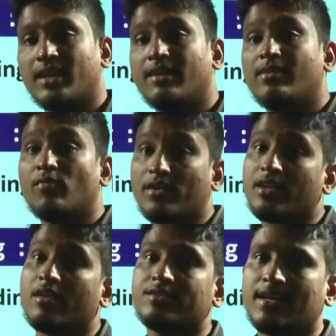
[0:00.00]
Even water
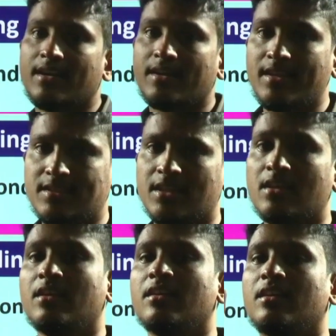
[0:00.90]
also contains
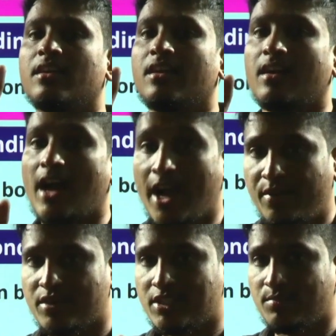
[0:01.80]

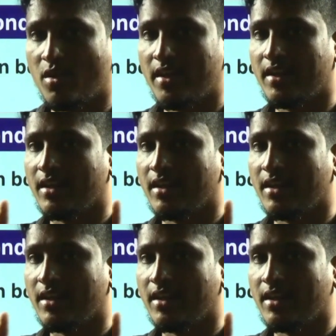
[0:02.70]
hydrogen bonding,